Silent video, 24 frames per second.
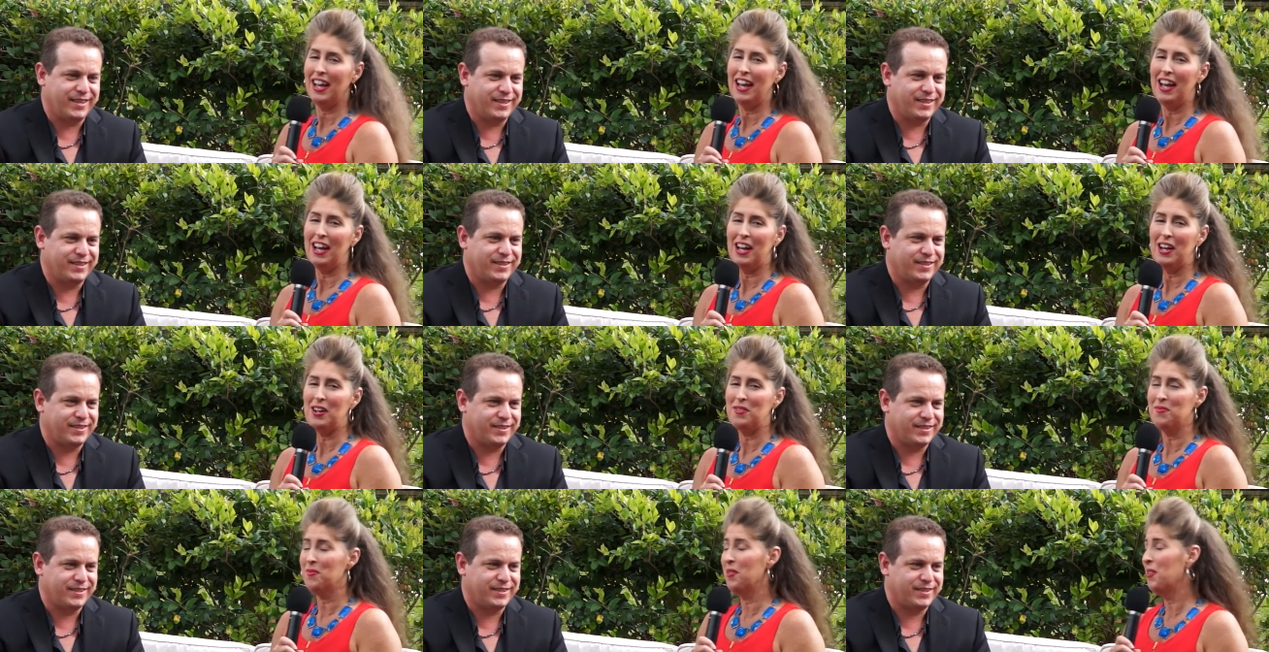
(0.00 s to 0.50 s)

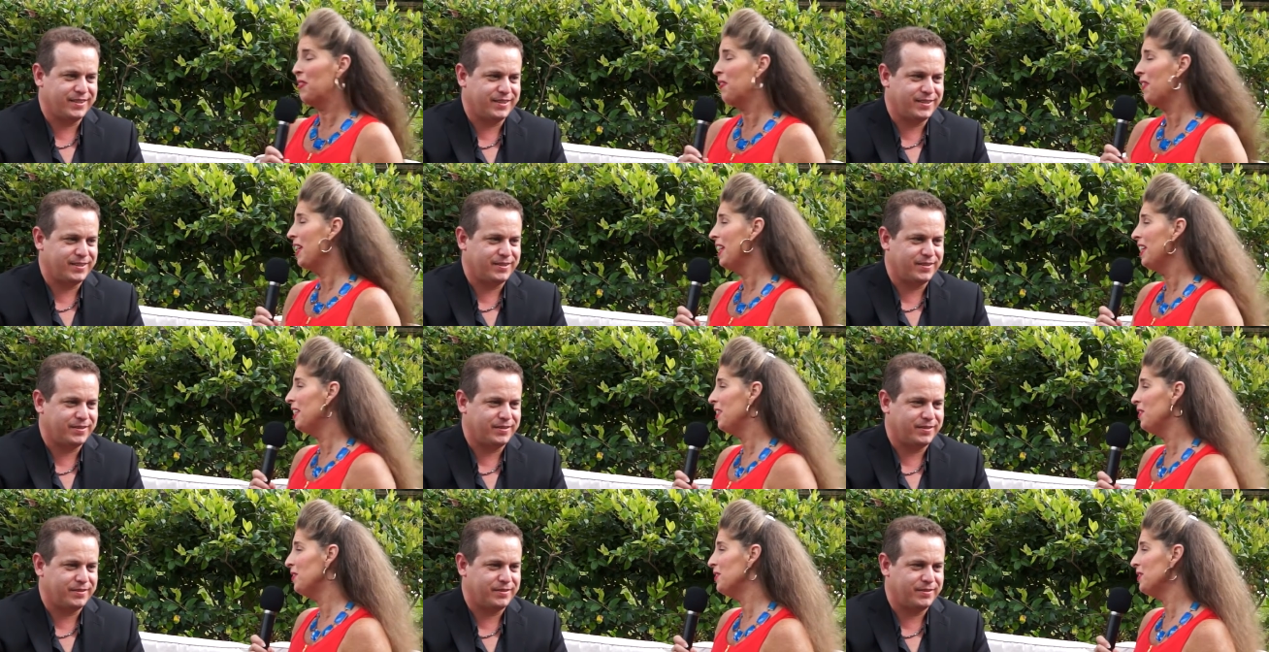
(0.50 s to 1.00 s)
Speaker 1: Uh, well,
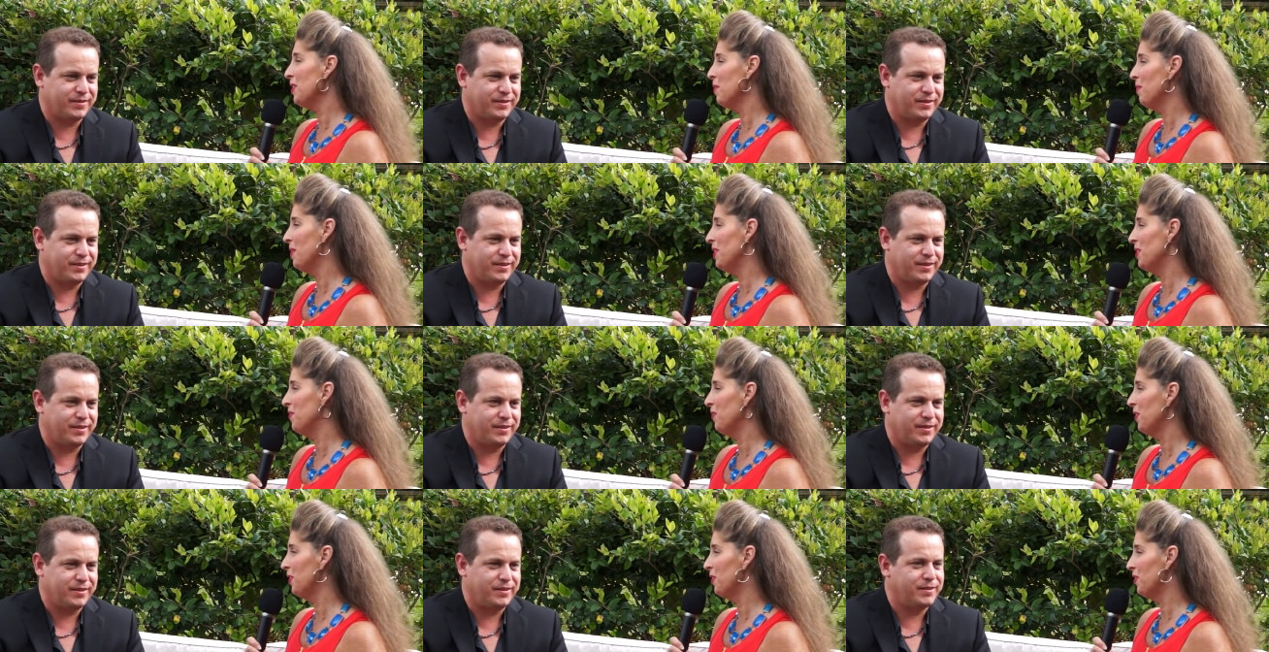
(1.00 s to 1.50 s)
thank you so
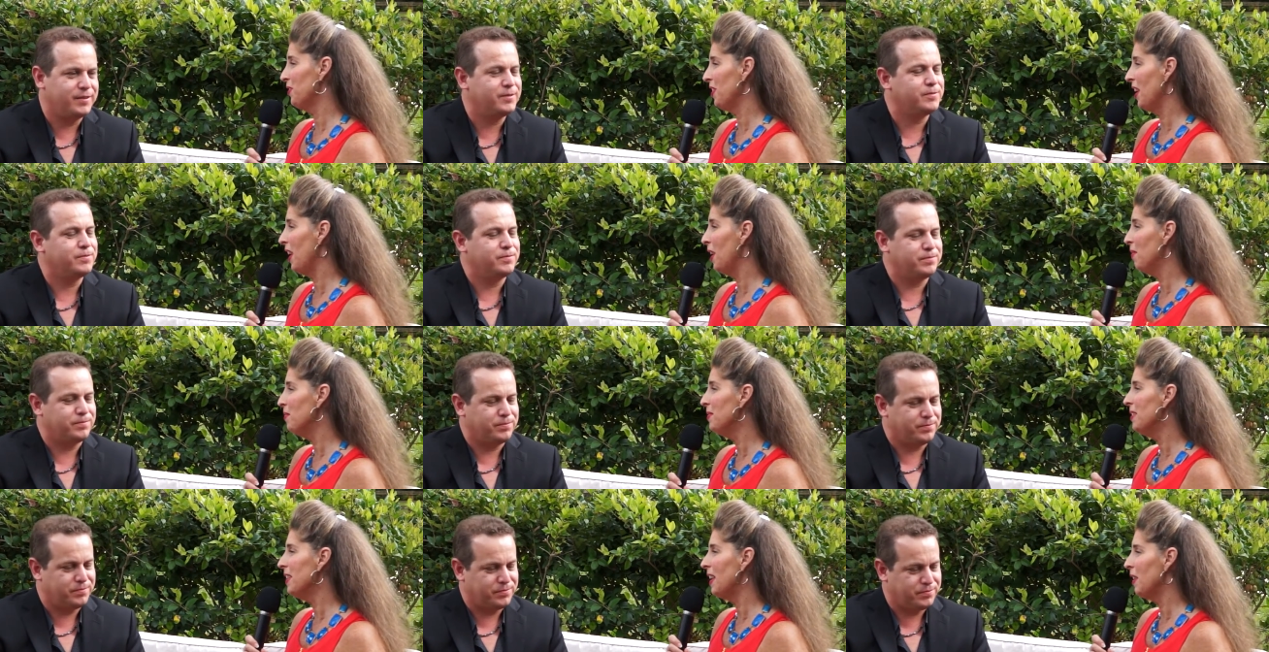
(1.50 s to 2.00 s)
much for your
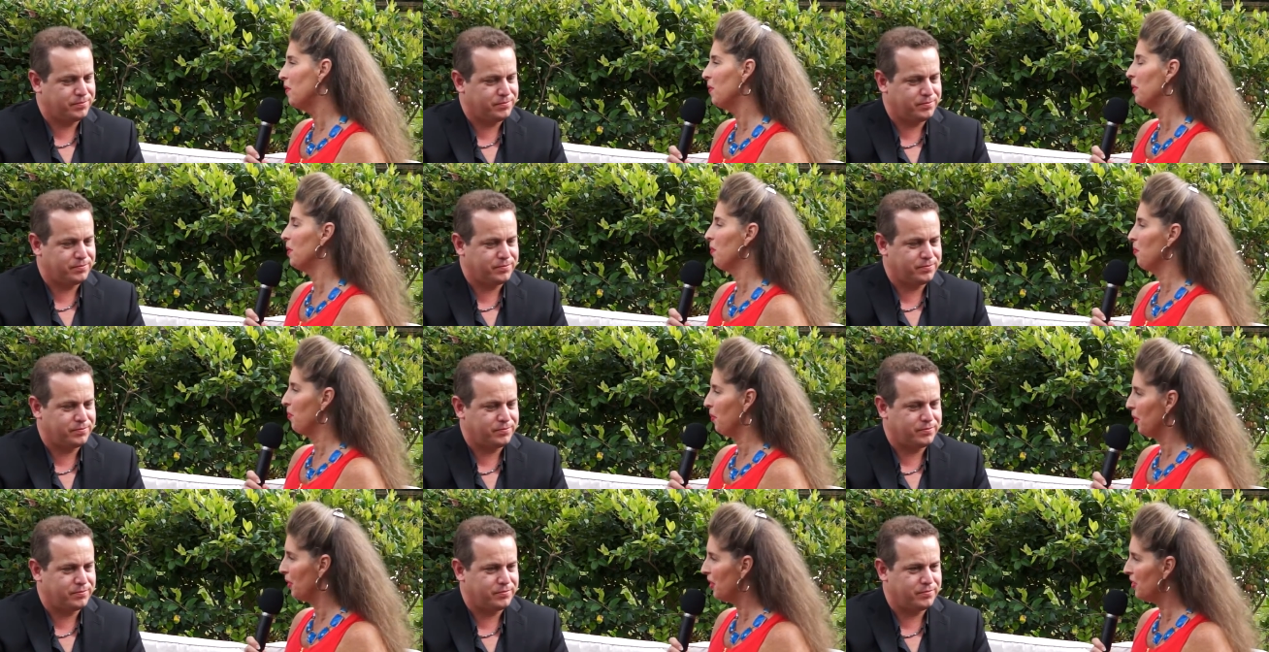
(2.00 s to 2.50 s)
time today. We
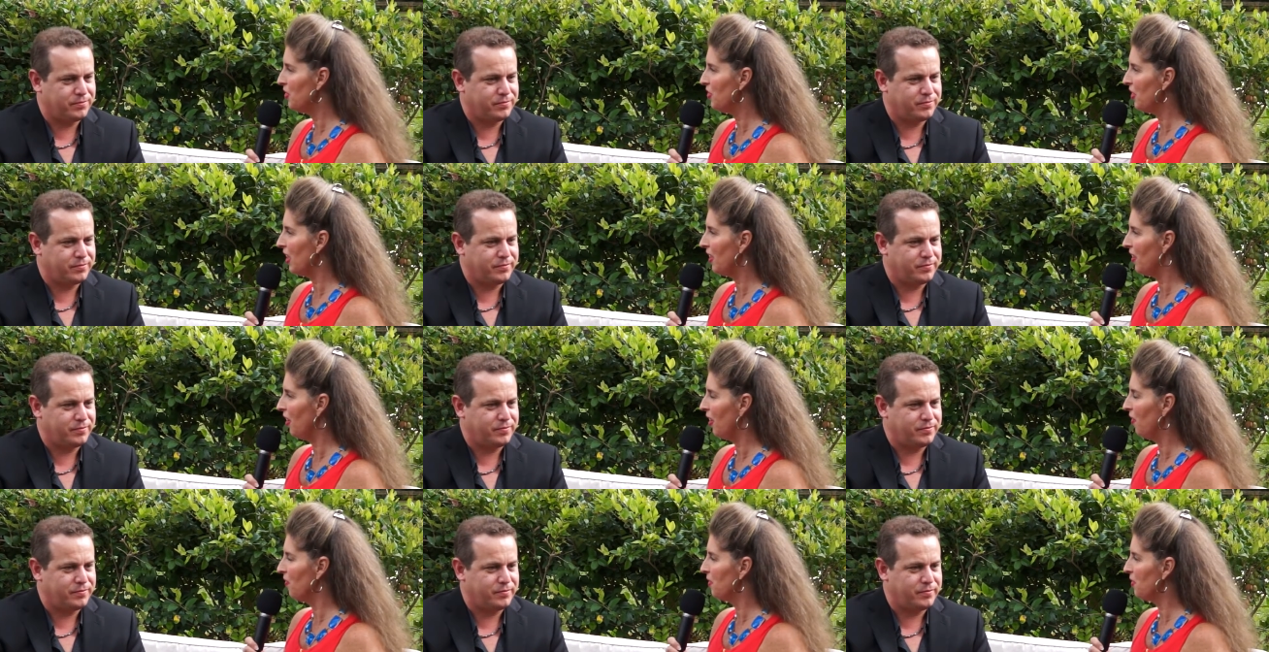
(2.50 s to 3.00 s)

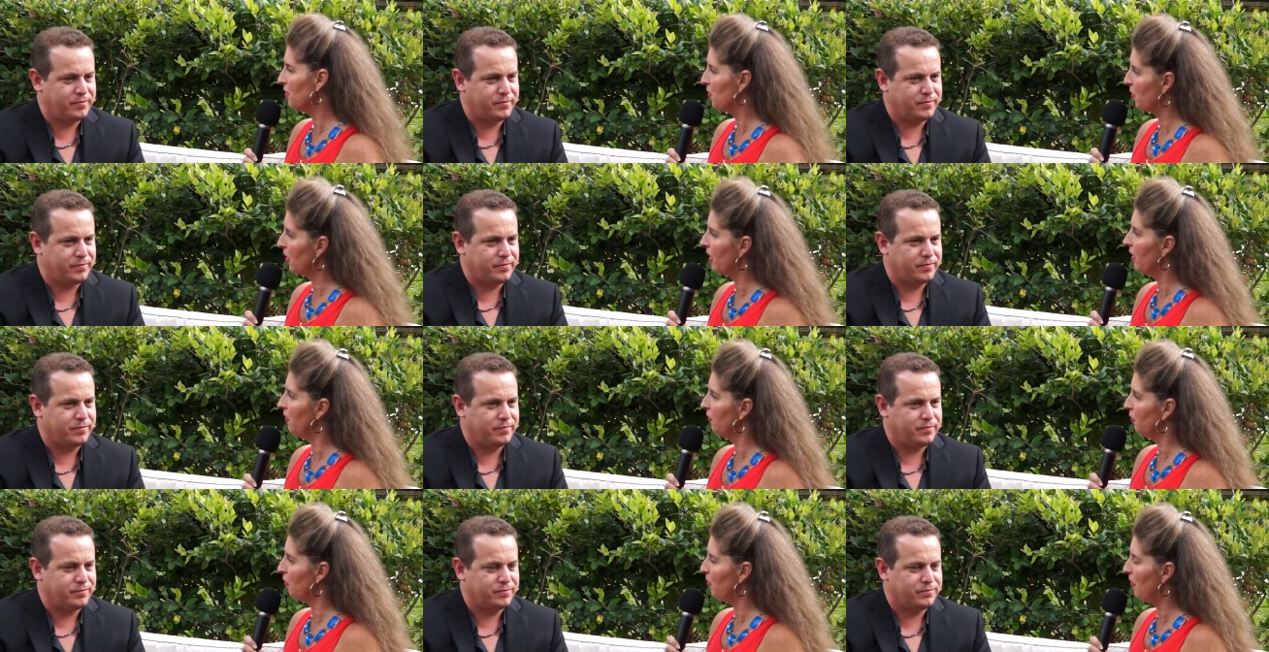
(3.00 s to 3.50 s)
appreciate all this
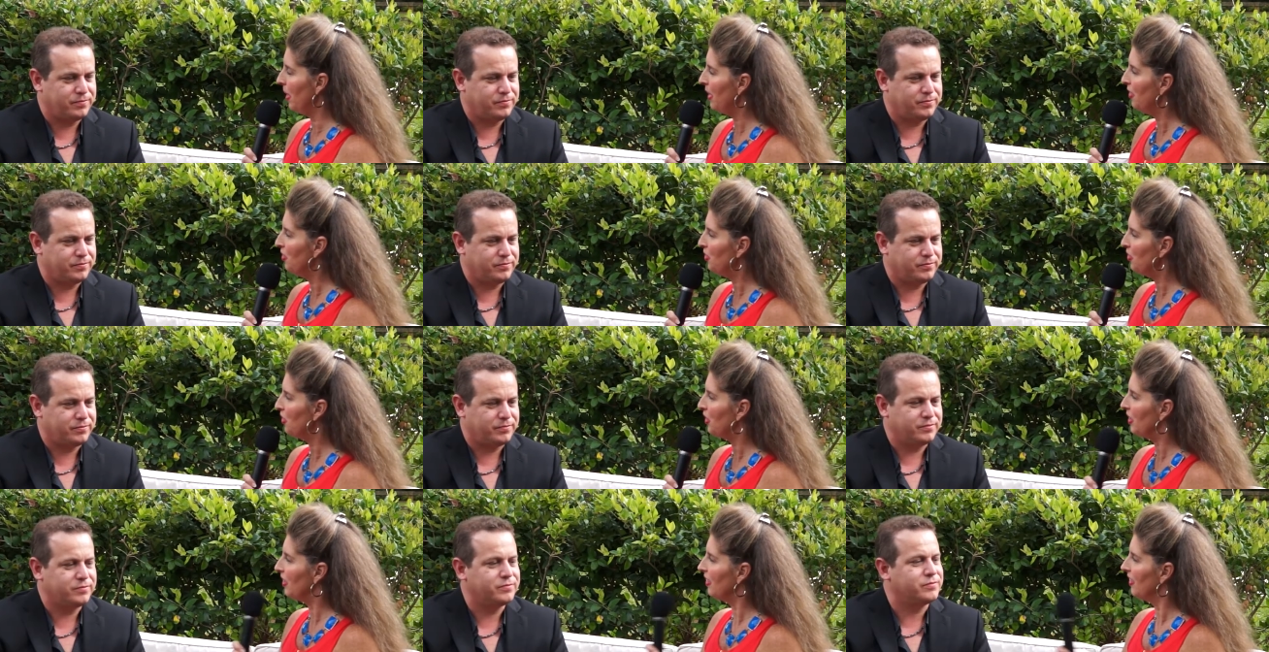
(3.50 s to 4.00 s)
great
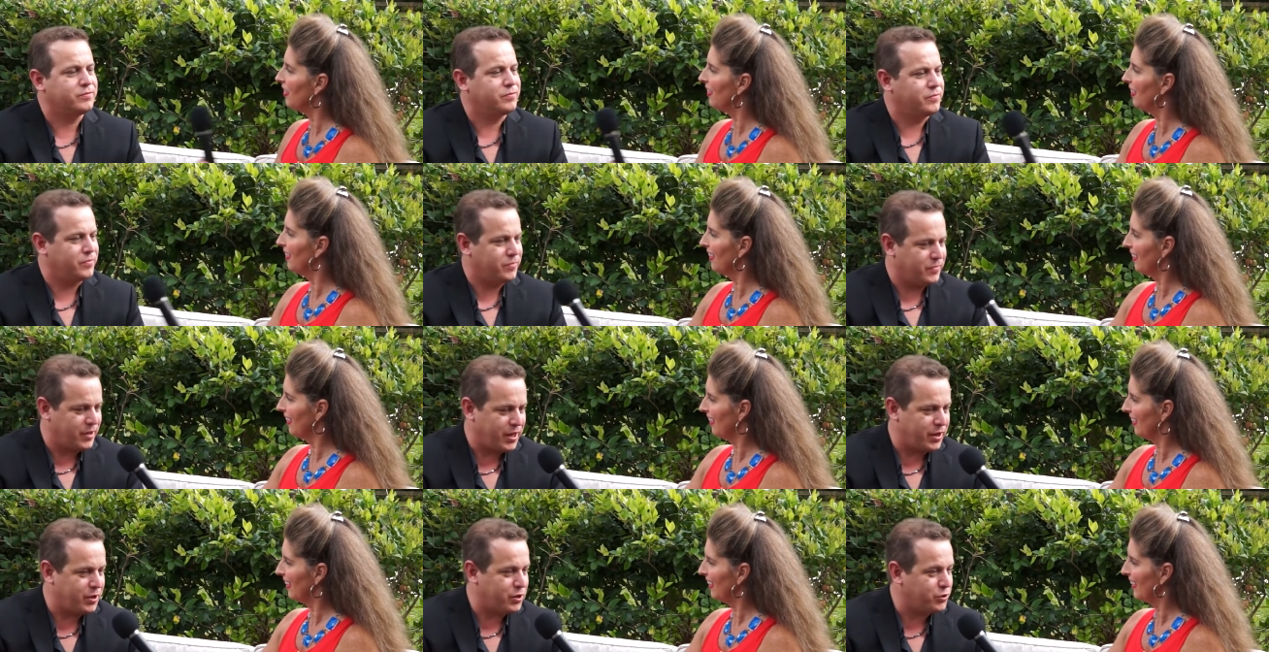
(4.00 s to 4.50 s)
information.
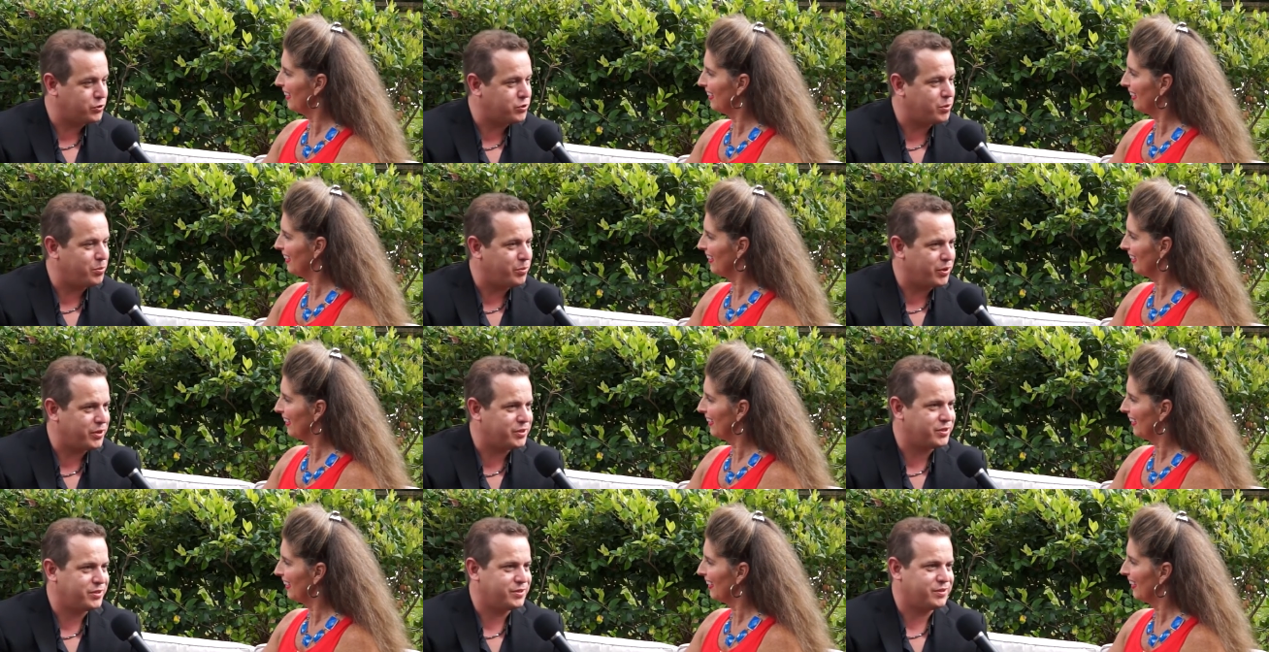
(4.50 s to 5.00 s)
Thank you so
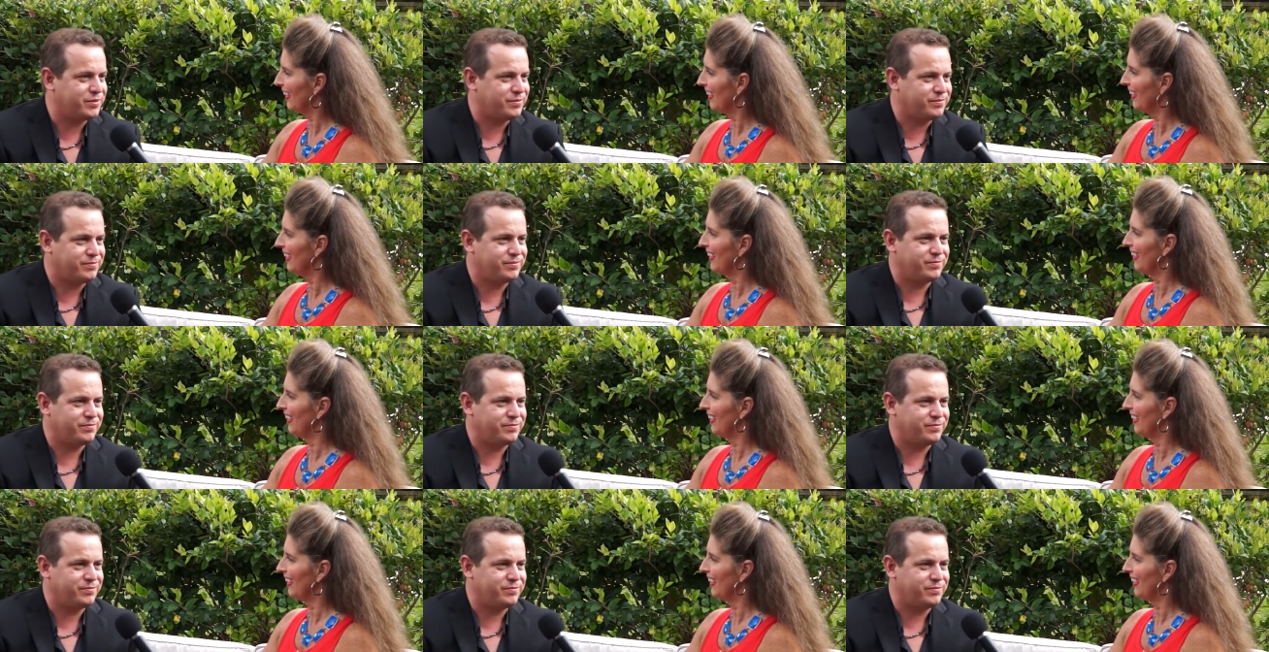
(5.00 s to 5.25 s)
much.